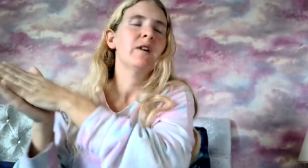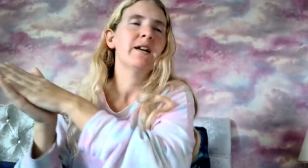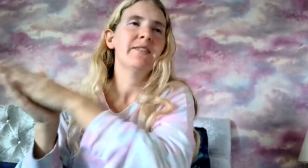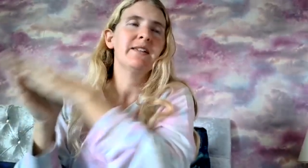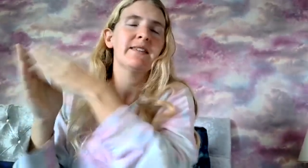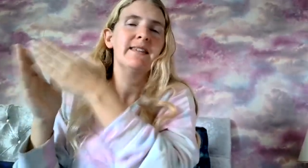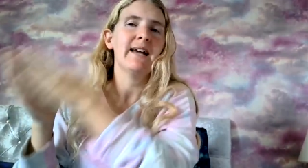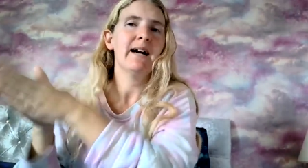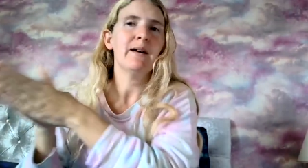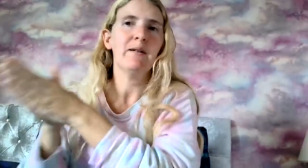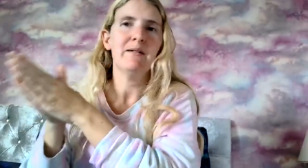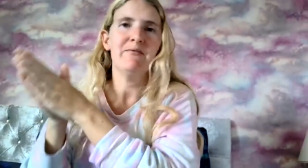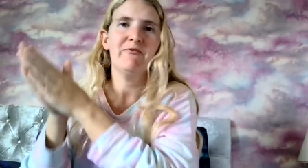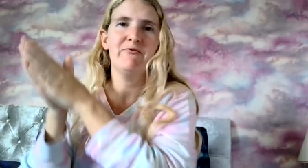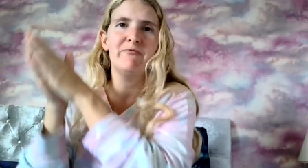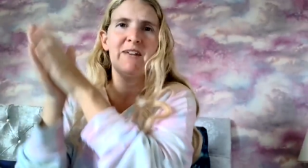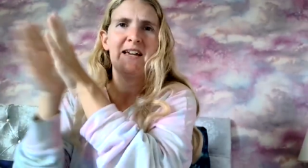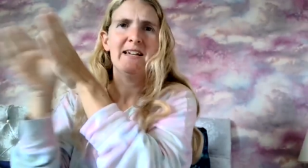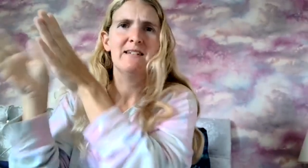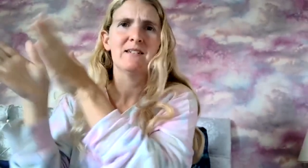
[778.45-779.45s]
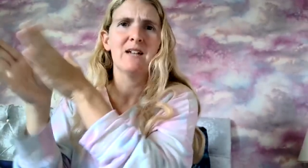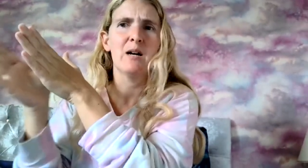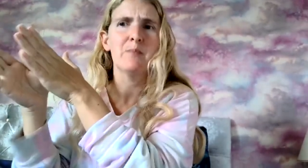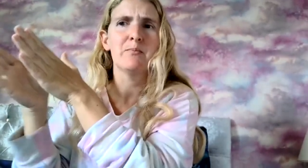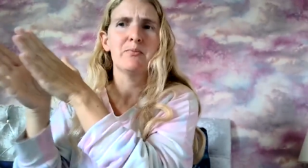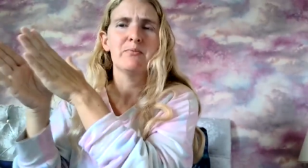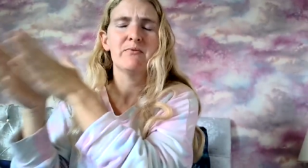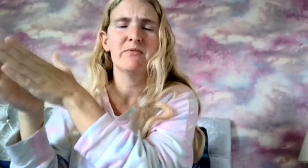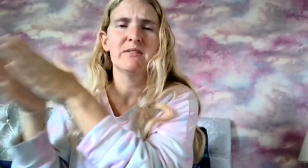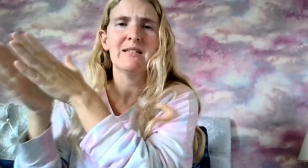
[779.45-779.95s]
I think that fake
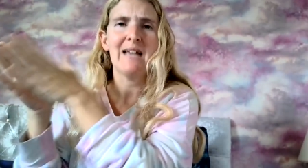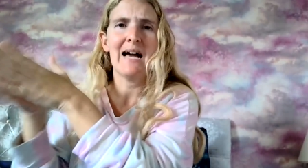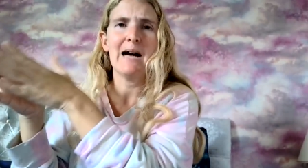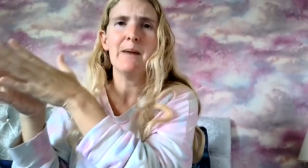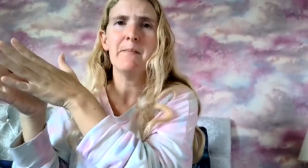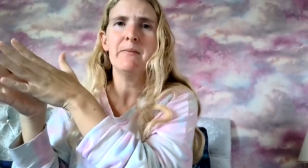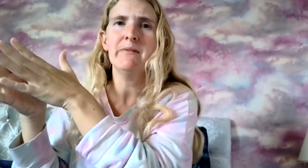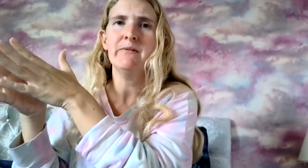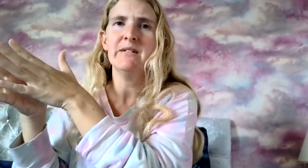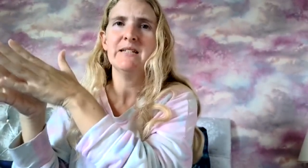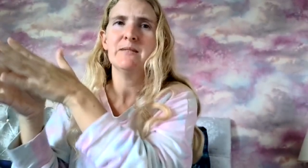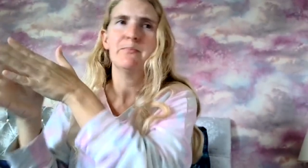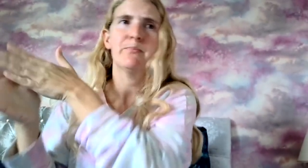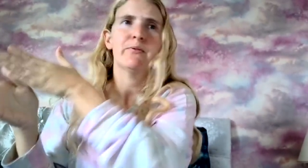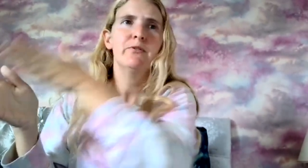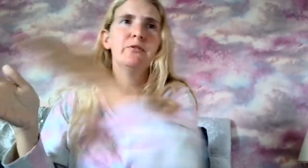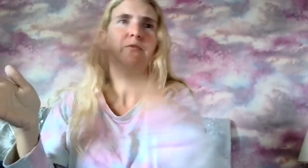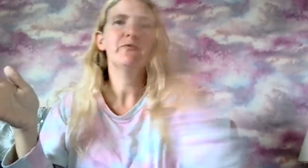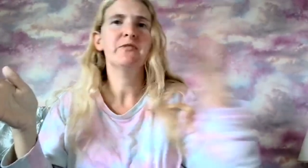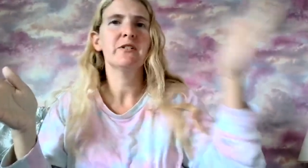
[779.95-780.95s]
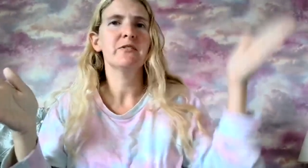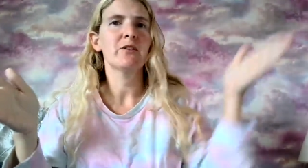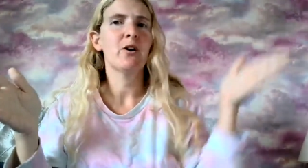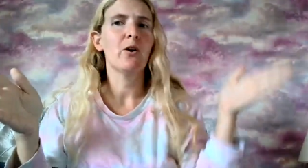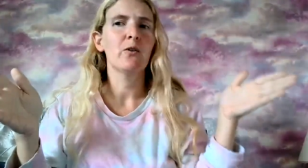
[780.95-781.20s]
dub tab is proof that the whole